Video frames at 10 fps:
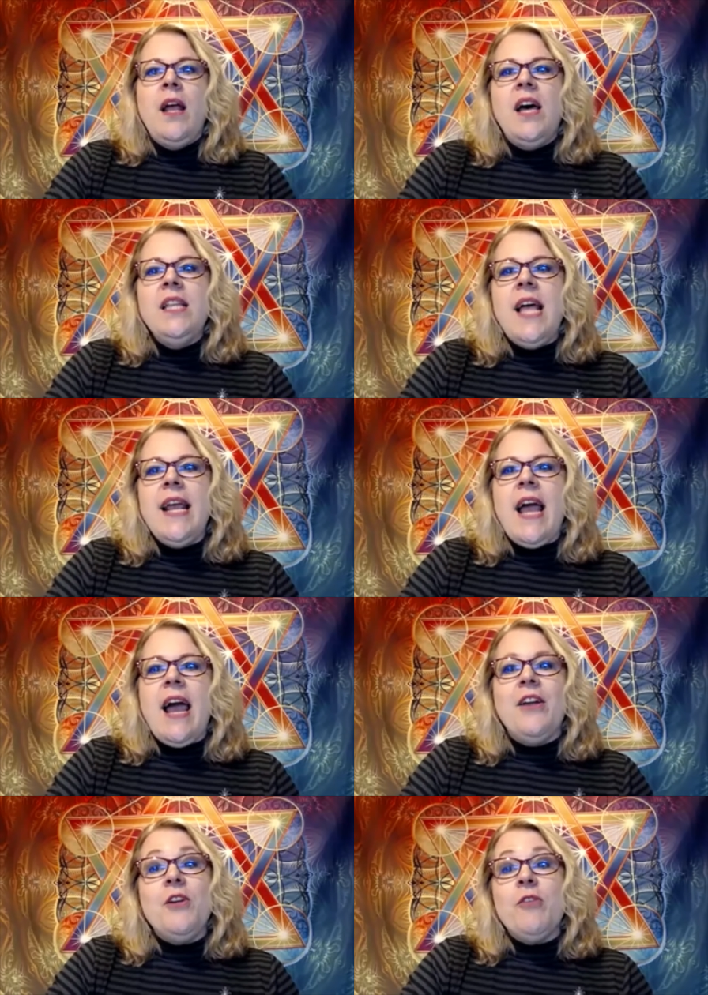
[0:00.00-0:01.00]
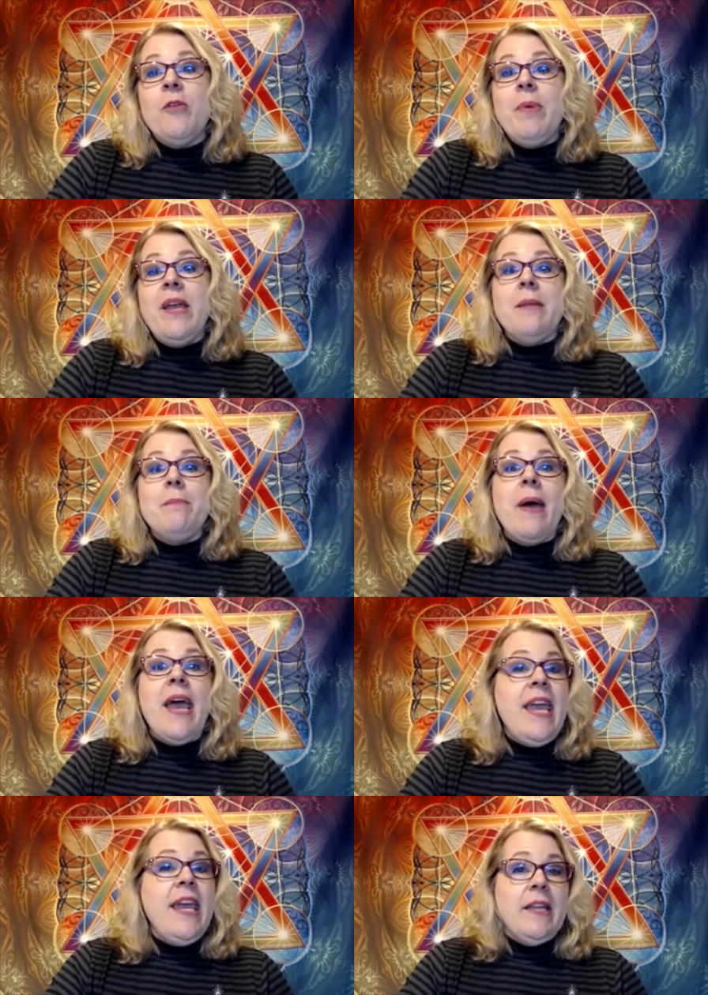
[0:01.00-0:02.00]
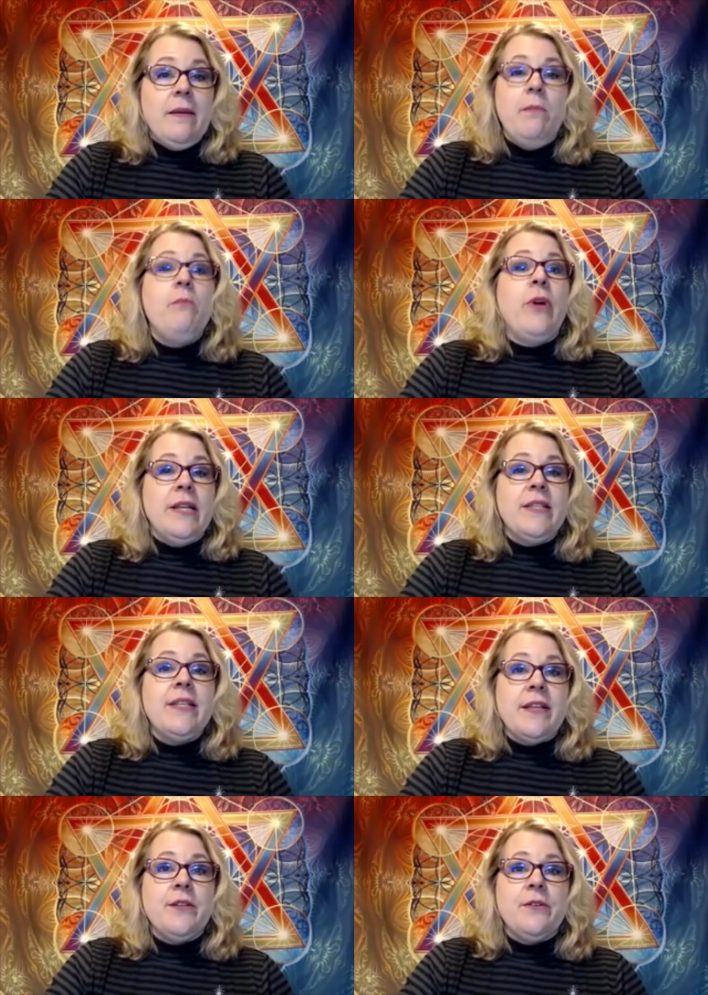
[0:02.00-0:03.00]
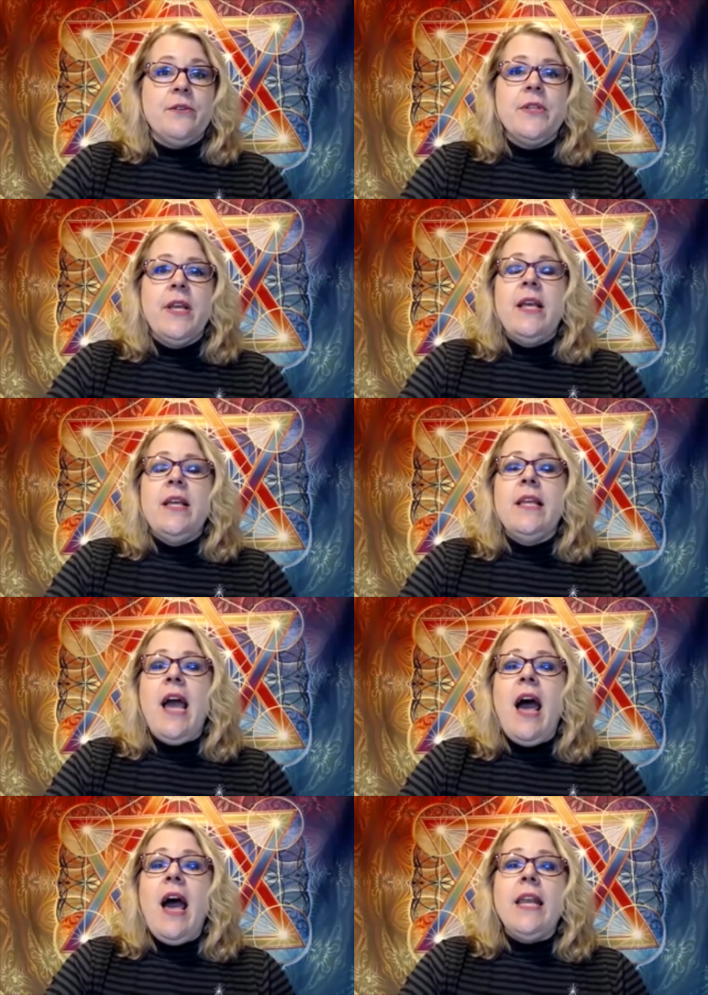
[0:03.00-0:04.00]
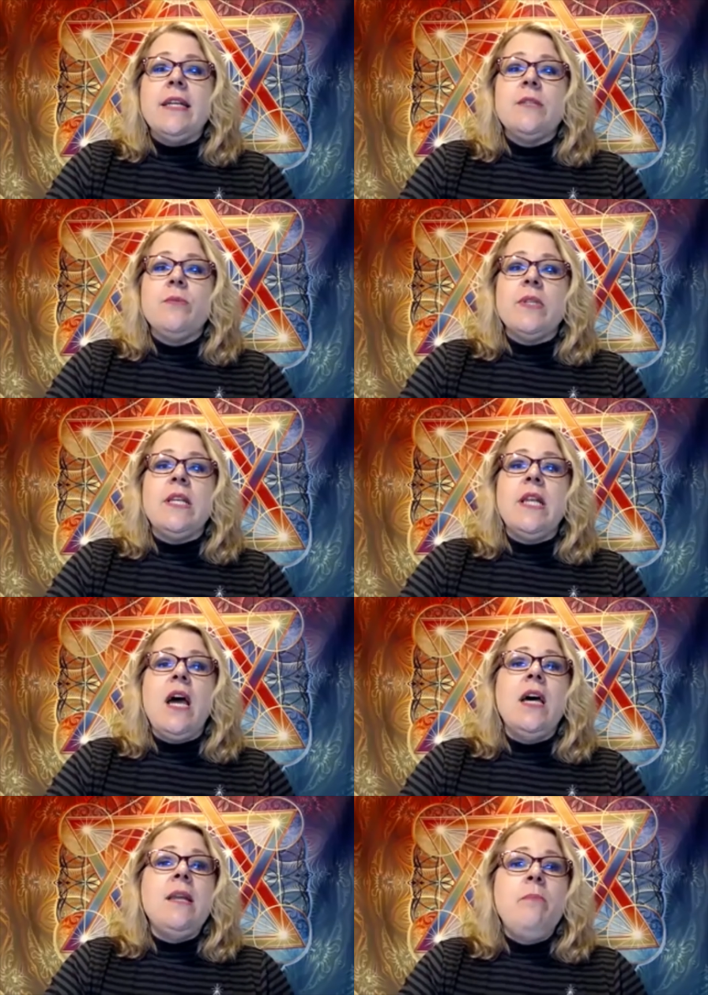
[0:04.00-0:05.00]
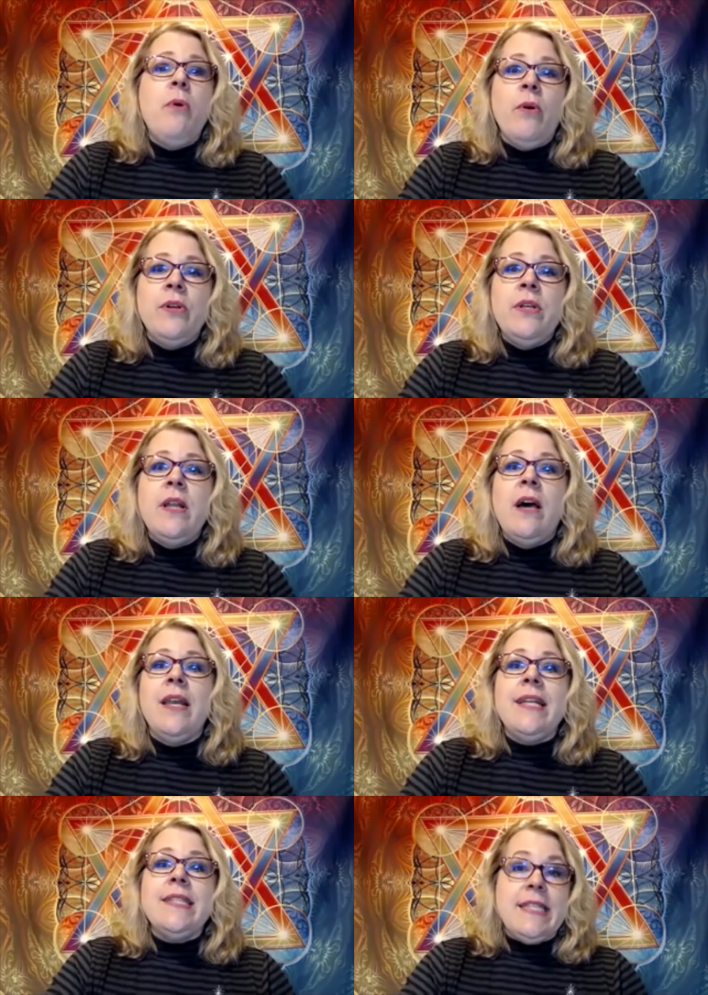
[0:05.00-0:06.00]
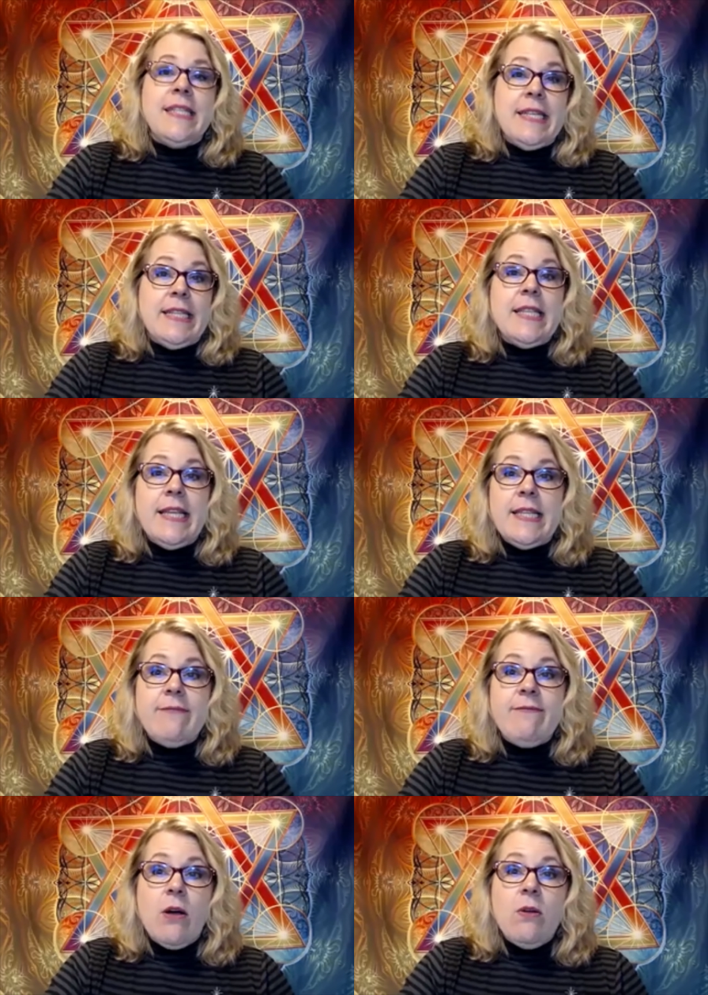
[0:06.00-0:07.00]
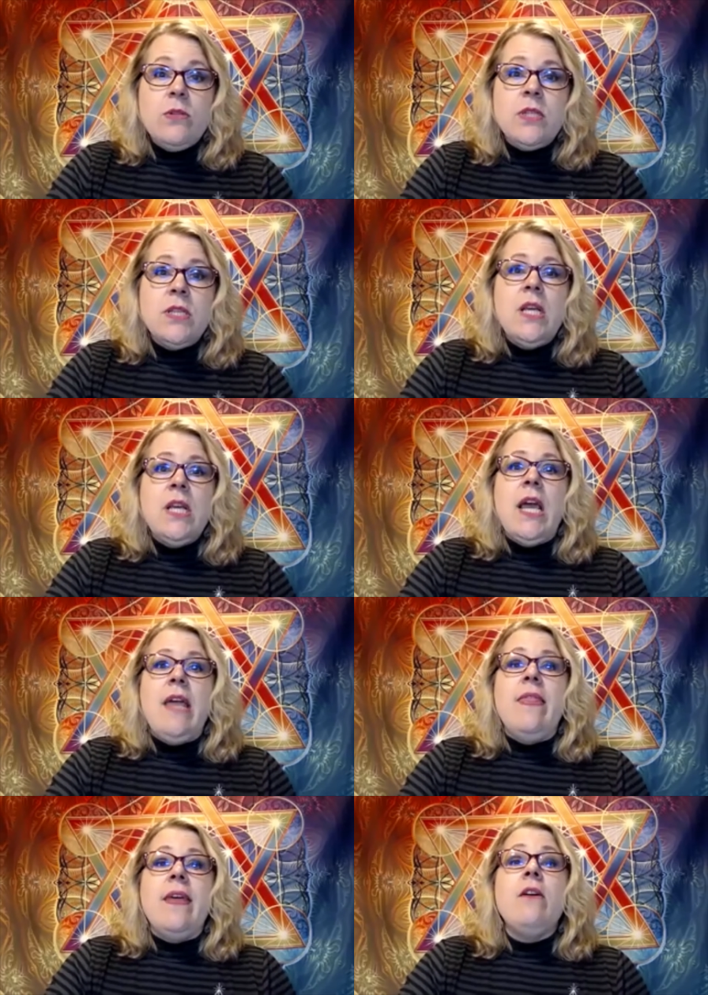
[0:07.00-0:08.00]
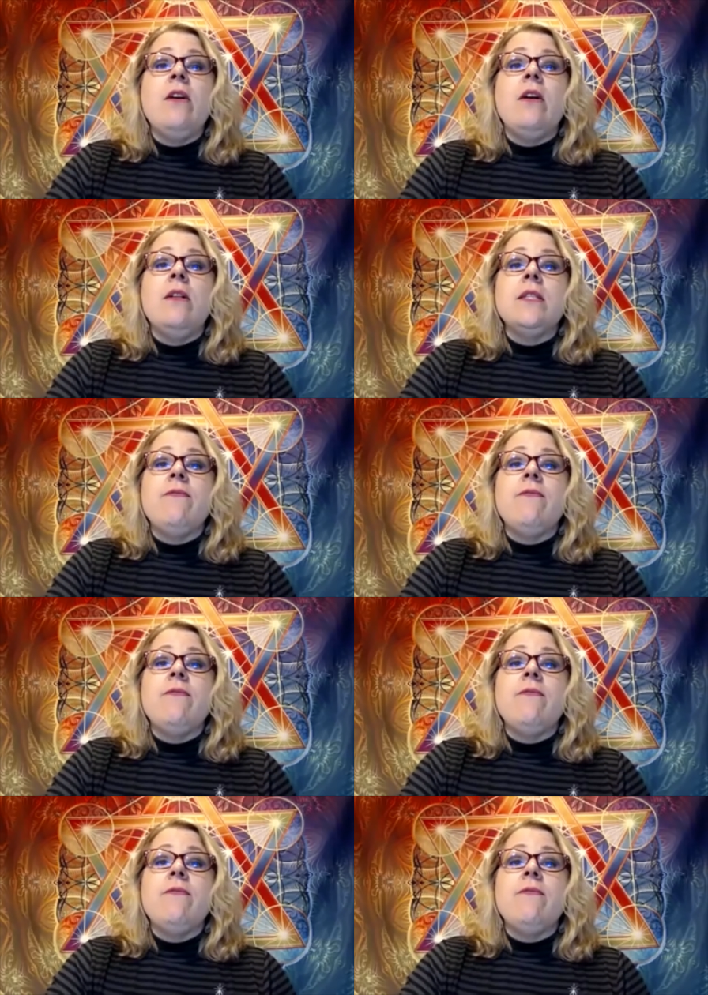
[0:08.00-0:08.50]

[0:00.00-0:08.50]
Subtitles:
Unlike our European pagan predecessors, the goddess was an unimportant nonentity to these folks, and their cults